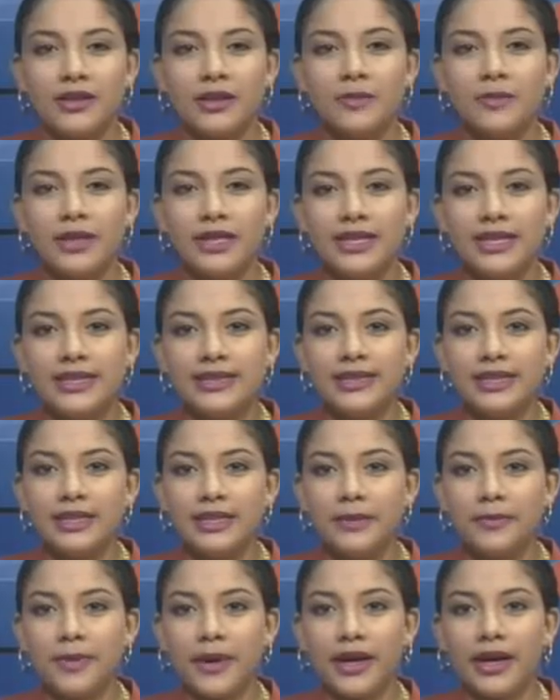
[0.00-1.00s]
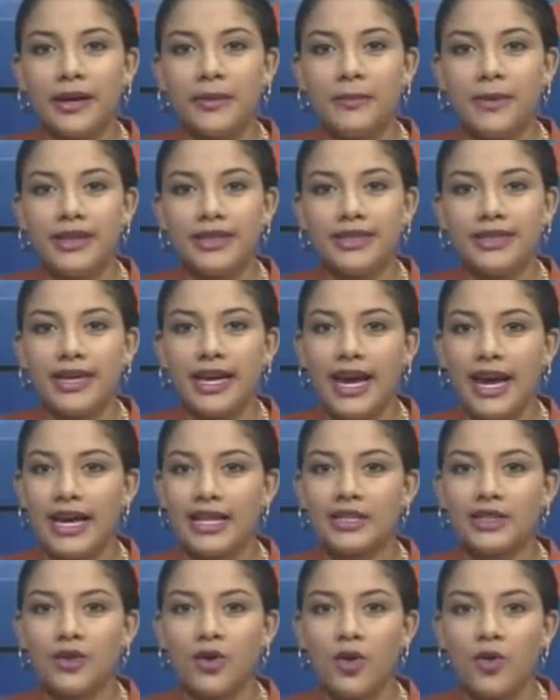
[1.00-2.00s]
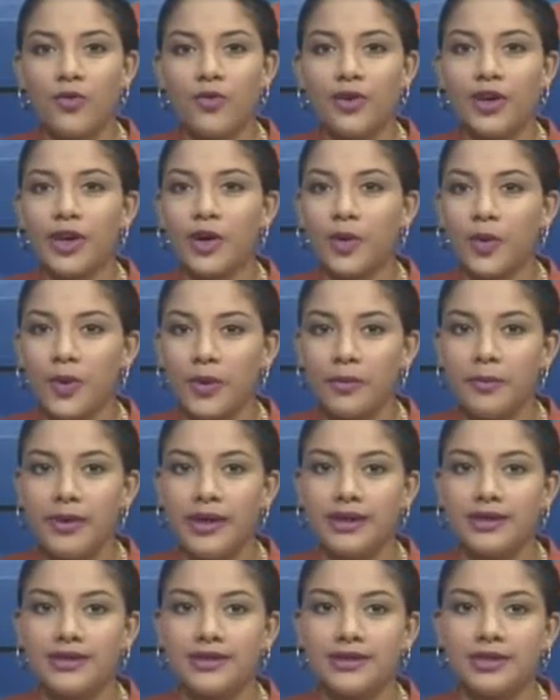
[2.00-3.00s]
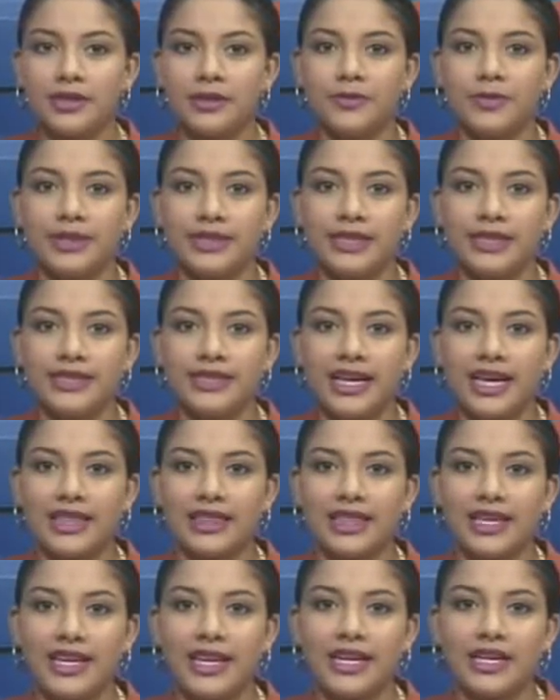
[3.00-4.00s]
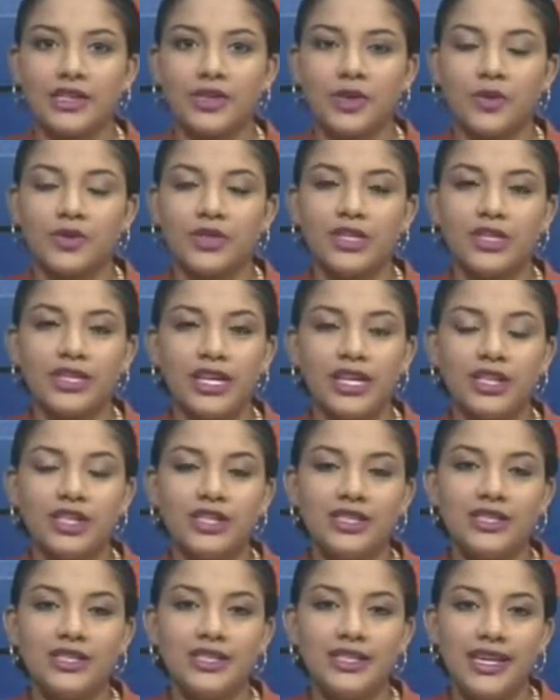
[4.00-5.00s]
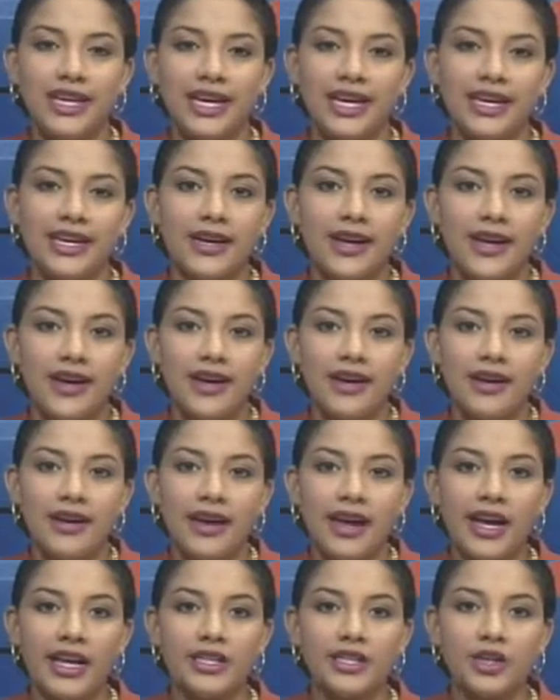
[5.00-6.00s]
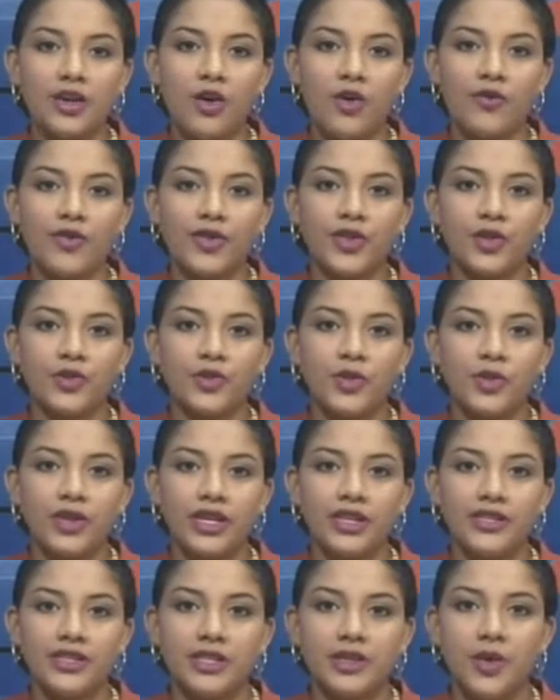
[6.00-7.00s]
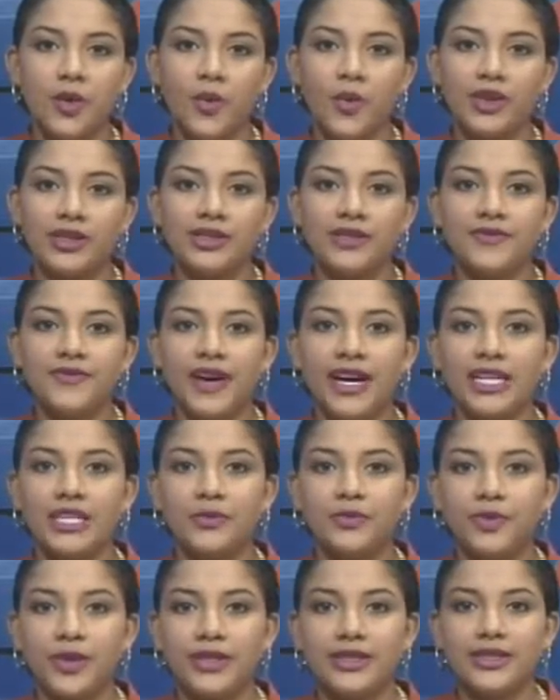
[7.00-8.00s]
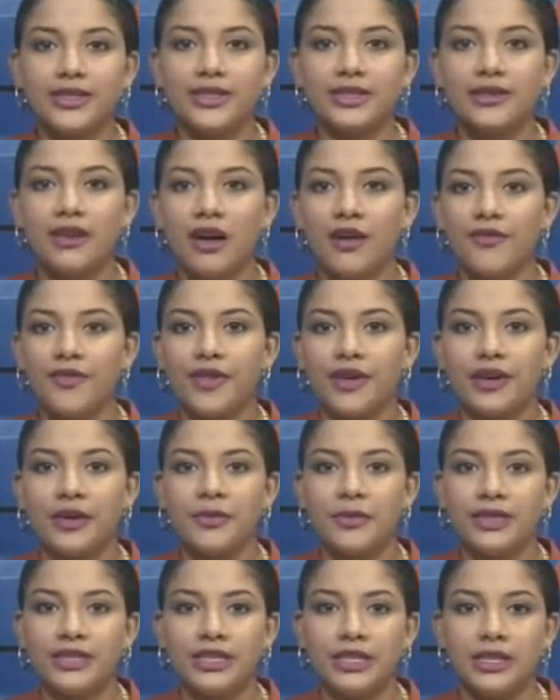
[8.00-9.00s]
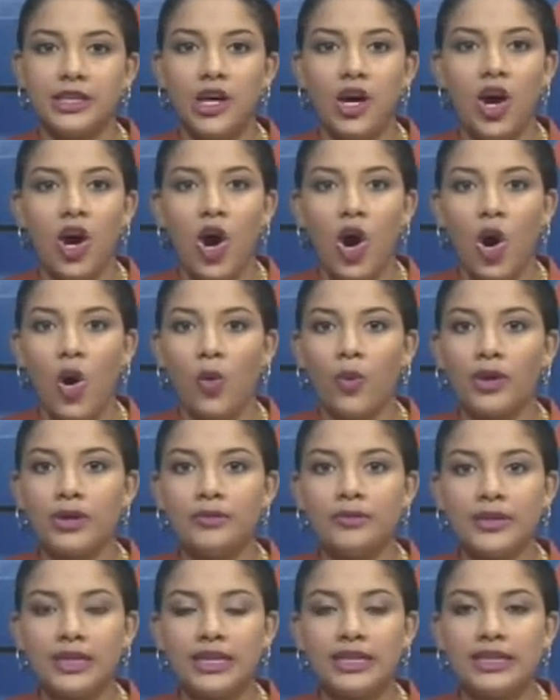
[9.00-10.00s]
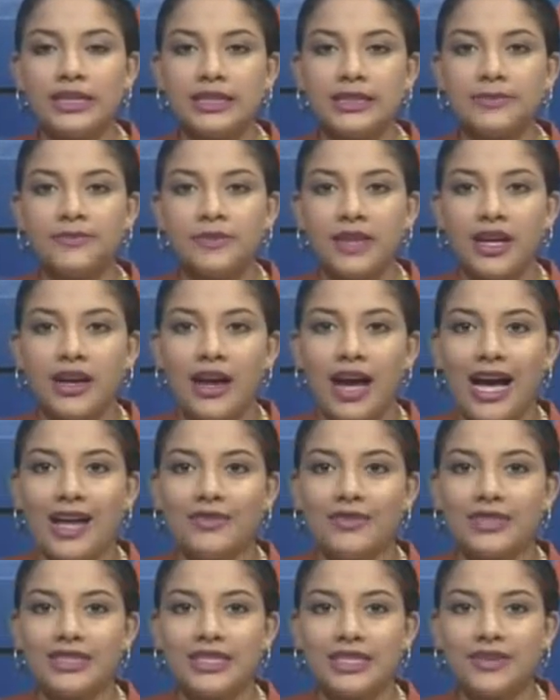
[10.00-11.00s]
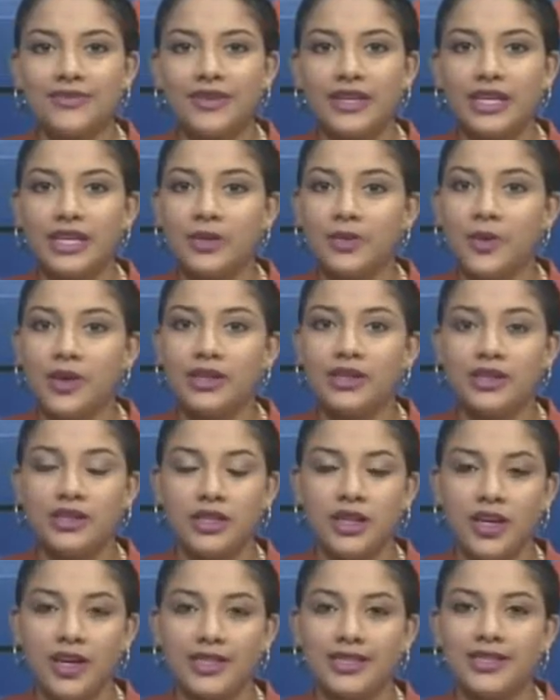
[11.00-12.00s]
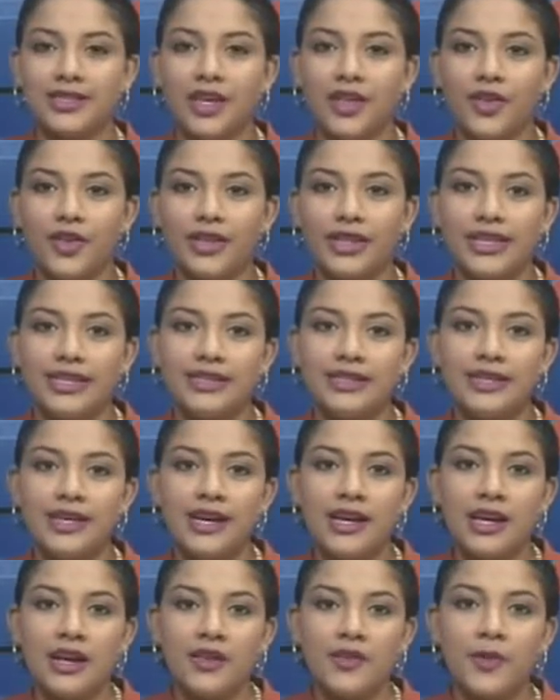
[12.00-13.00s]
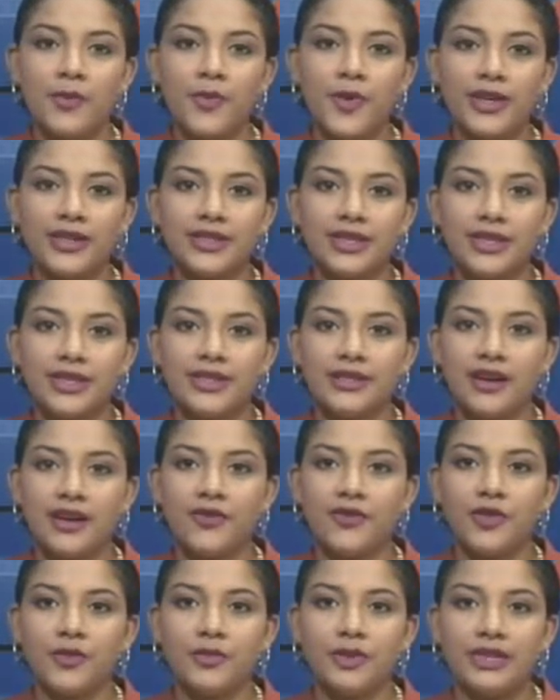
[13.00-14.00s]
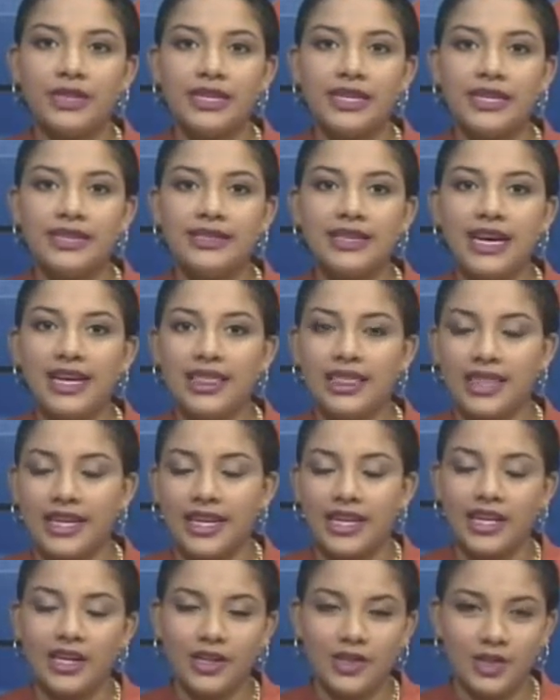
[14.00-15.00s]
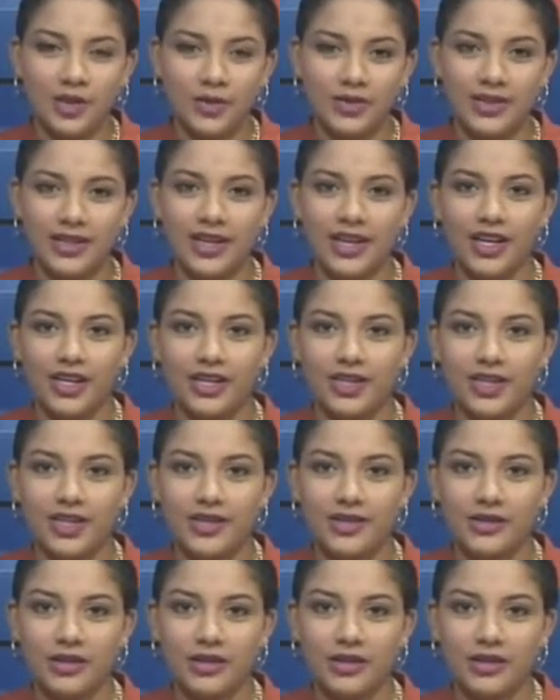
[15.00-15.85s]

The Belize Olympic Committee handed over equipment to the Belize Athletic Association today. Handing over the donation was the Vice President of the Committee, Owen Megan, and receiving it was Dion Sutherland, the President of the Belize Athletic Association.